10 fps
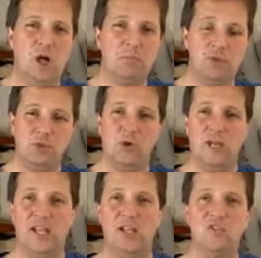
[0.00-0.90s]

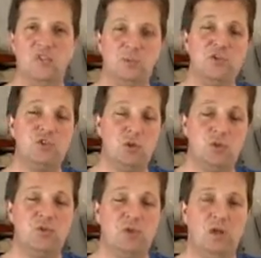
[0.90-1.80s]
optical aids, and let me show
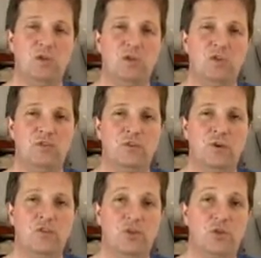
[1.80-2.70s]
you a little different on